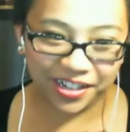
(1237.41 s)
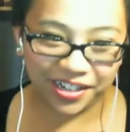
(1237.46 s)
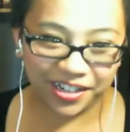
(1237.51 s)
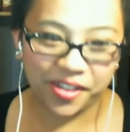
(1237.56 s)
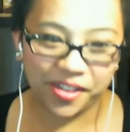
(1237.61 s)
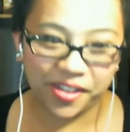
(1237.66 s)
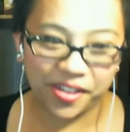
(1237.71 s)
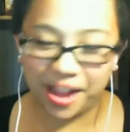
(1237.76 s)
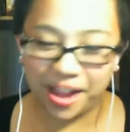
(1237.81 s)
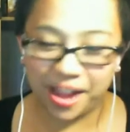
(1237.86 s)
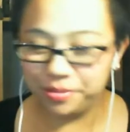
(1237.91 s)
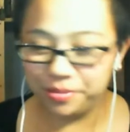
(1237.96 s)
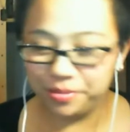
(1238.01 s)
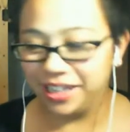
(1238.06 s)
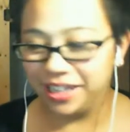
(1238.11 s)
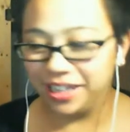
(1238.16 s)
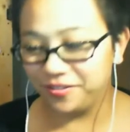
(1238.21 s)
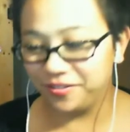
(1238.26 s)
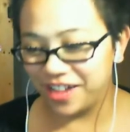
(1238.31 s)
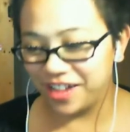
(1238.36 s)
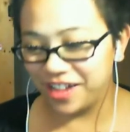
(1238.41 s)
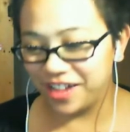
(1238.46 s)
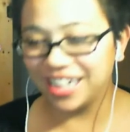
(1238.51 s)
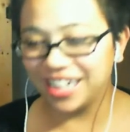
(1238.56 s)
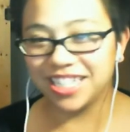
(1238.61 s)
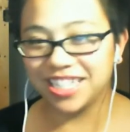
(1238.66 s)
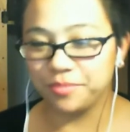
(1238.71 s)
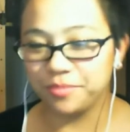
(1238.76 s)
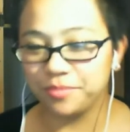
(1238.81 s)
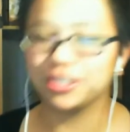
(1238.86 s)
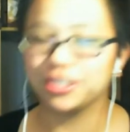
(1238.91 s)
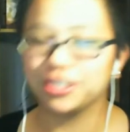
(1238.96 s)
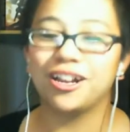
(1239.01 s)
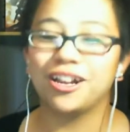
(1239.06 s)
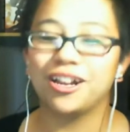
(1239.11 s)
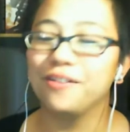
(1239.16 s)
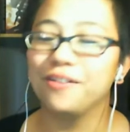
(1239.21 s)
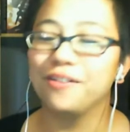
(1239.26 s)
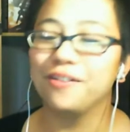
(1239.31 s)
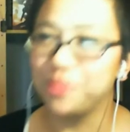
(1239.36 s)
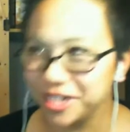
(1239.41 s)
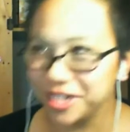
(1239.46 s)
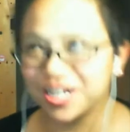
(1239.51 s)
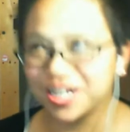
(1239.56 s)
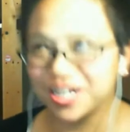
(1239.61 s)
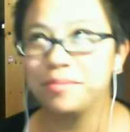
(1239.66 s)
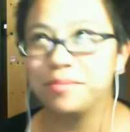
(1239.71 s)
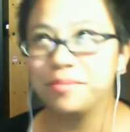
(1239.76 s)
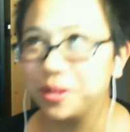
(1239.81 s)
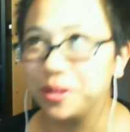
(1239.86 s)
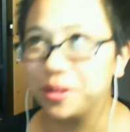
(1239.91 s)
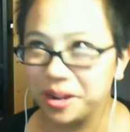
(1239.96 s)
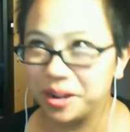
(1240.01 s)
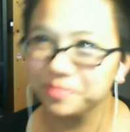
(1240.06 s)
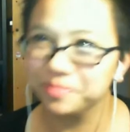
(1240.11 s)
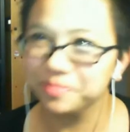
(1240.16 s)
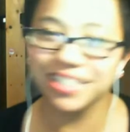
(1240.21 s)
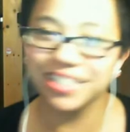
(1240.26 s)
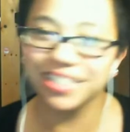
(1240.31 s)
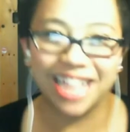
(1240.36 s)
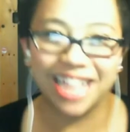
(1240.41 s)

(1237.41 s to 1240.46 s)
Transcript: I played the Ferengi ship, which of course got blown up because that's